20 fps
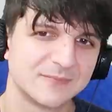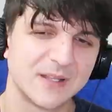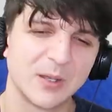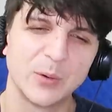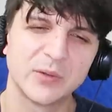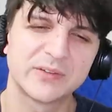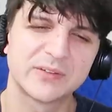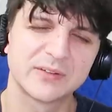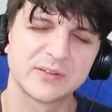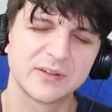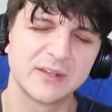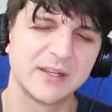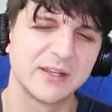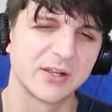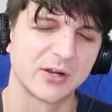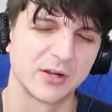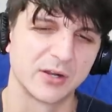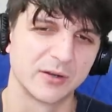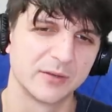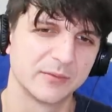Yeah, what's
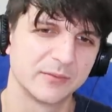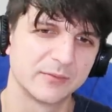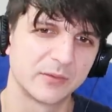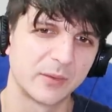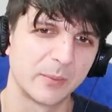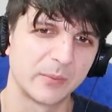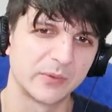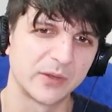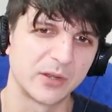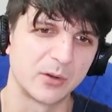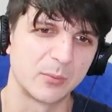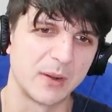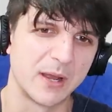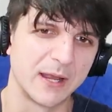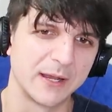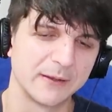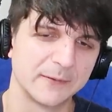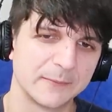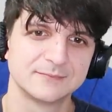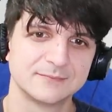eating her? Something's on her mind.